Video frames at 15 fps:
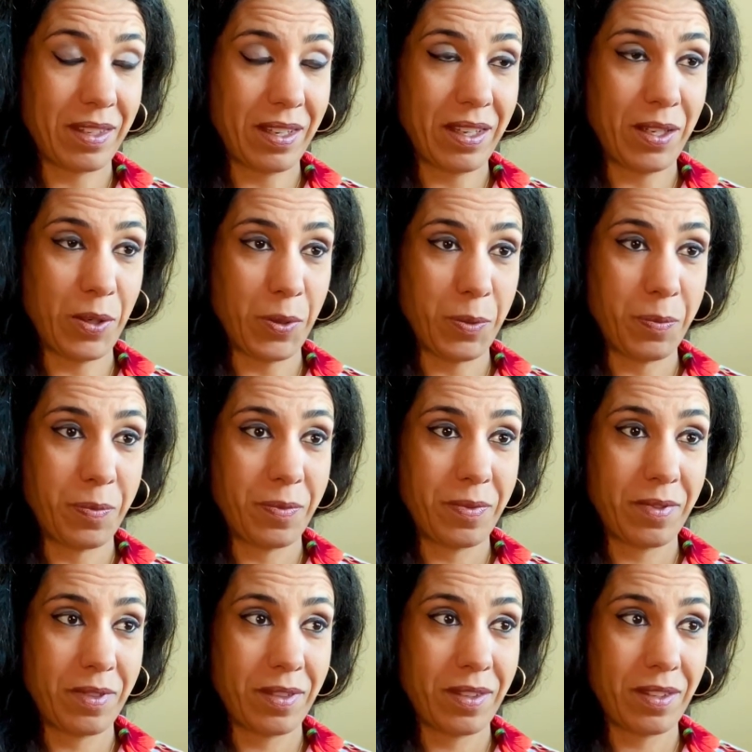I know.
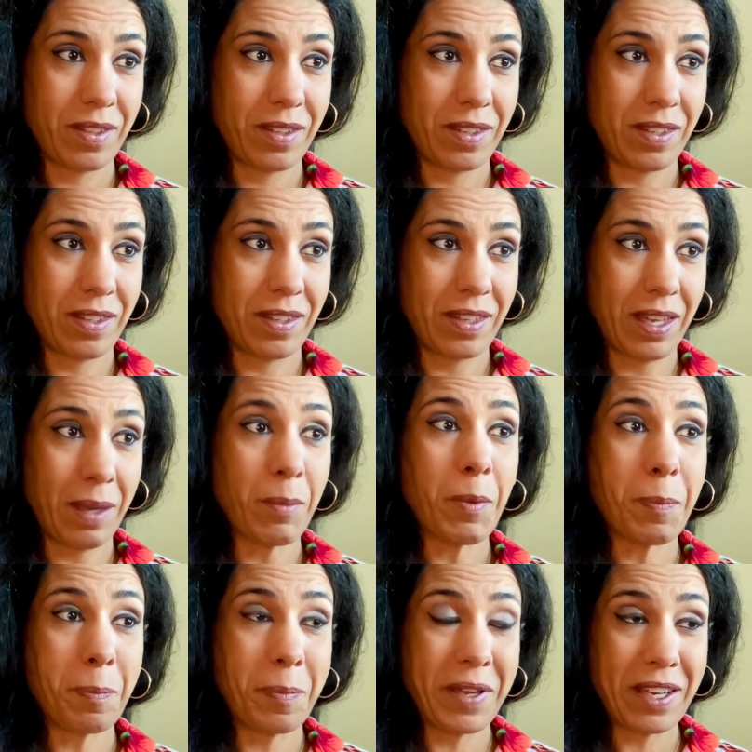I'm a
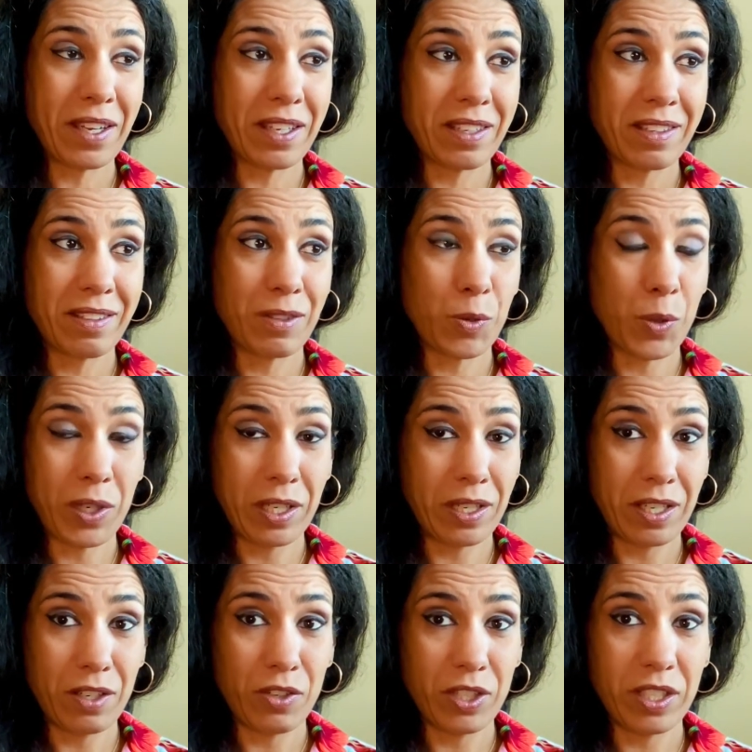big Quentin
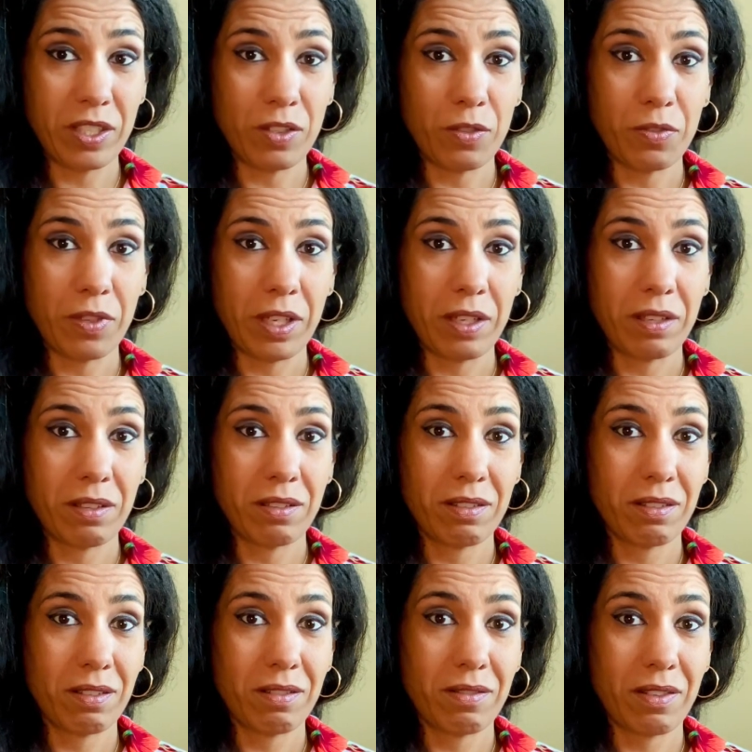Tarantino fan.
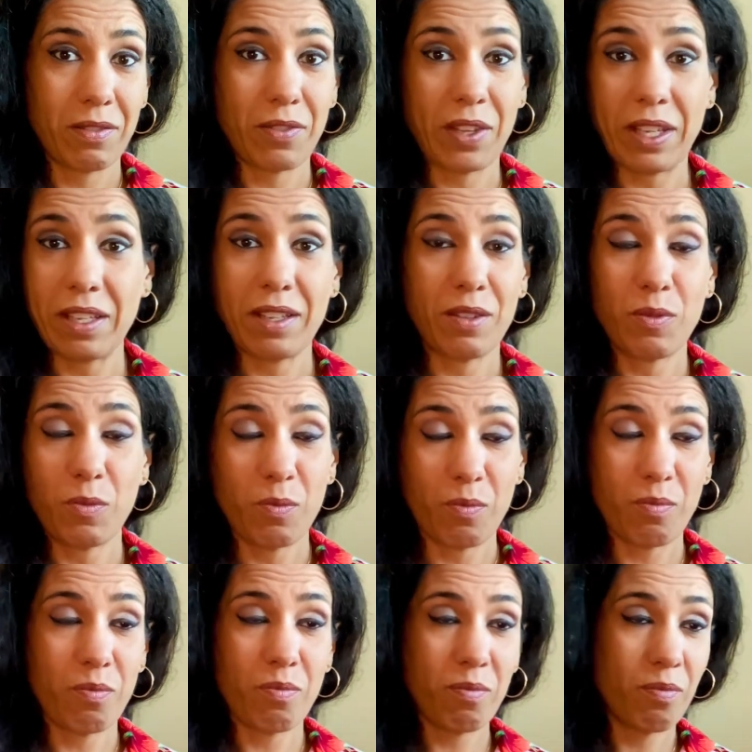Like,
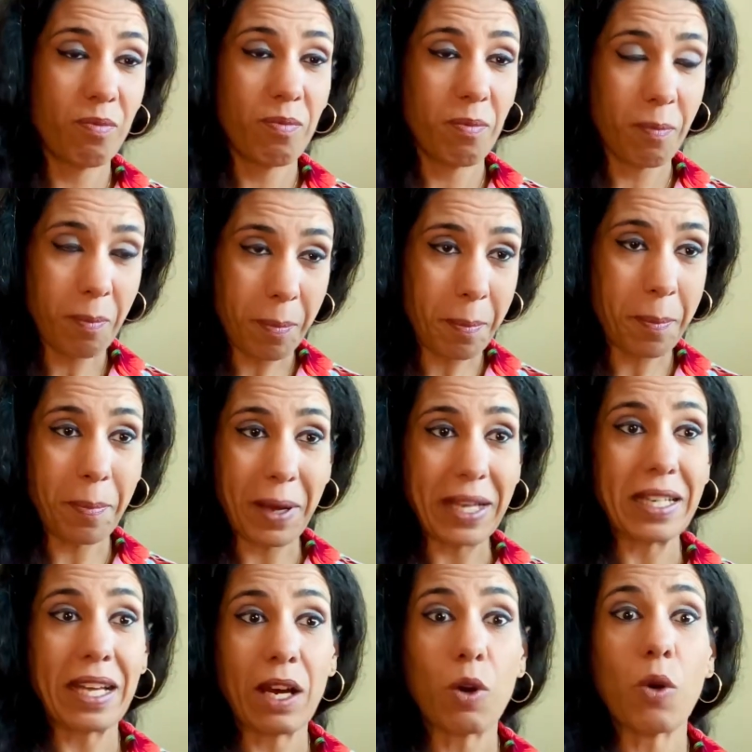by
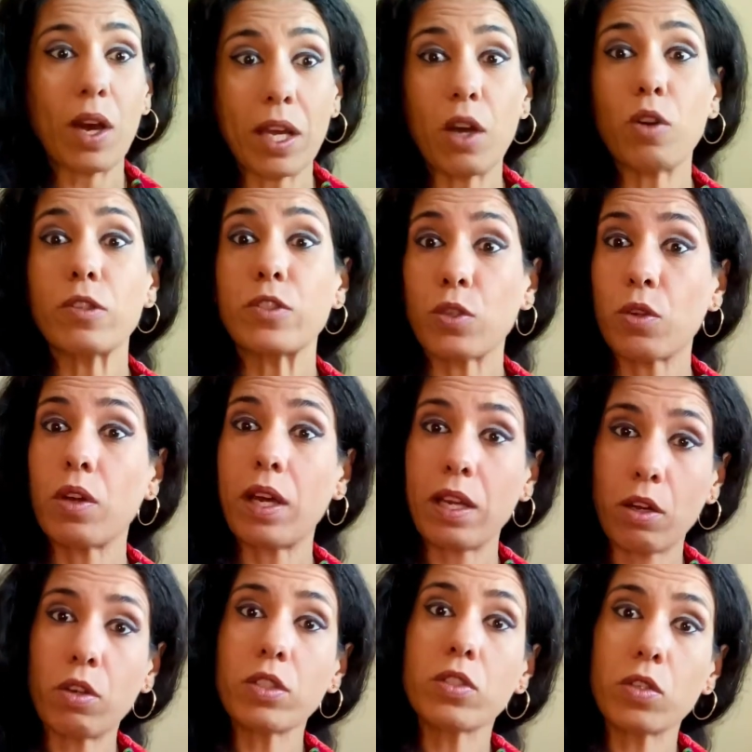now I
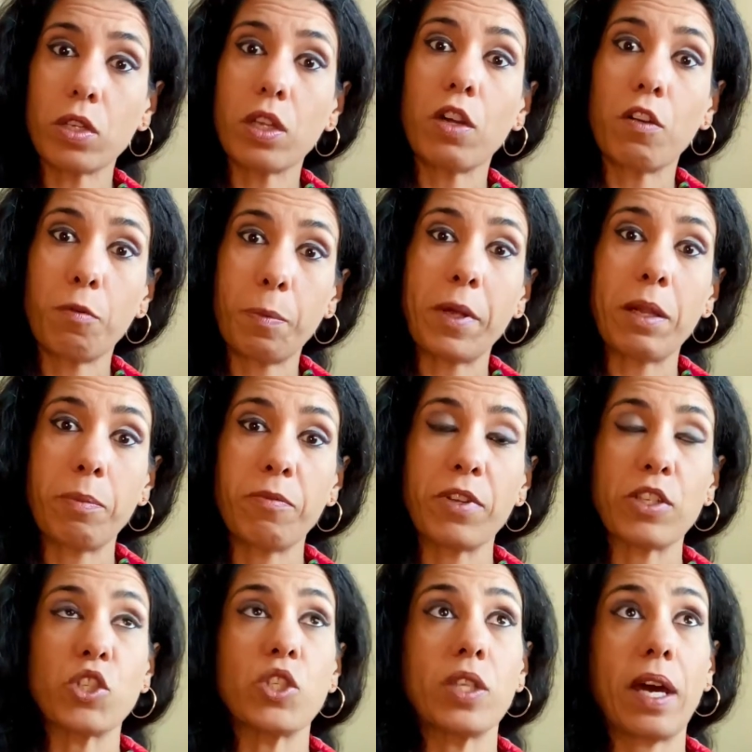also love Pulp
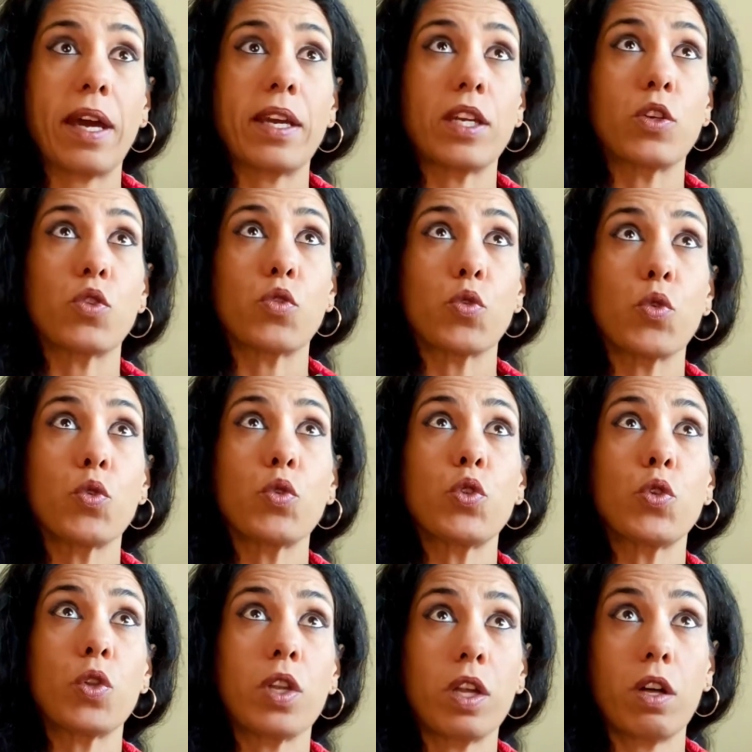Fiction. I grew
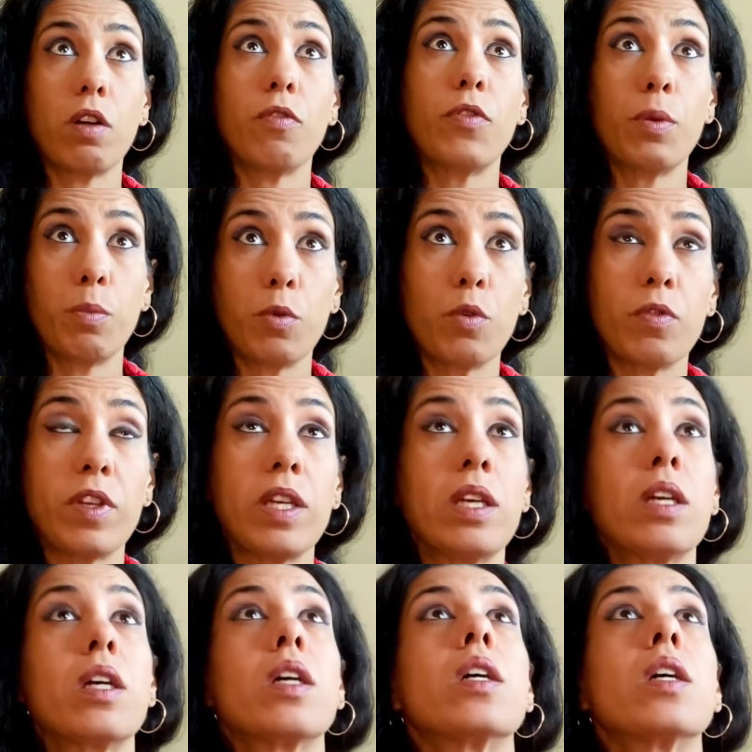to love the movie,